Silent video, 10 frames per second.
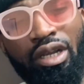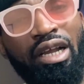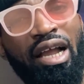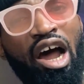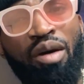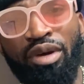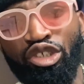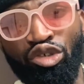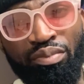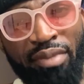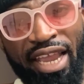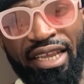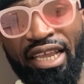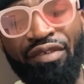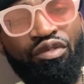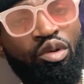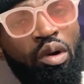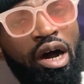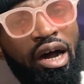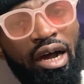how much you make if you
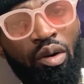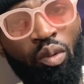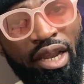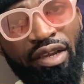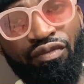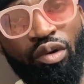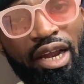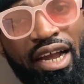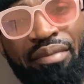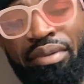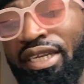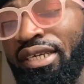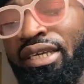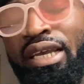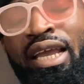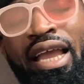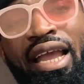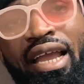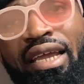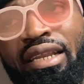are working for a company,
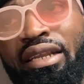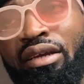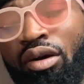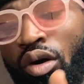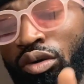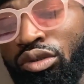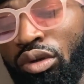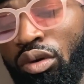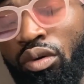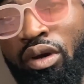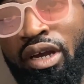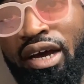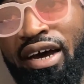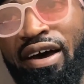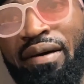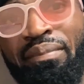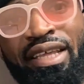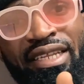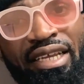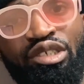and also
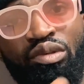the date you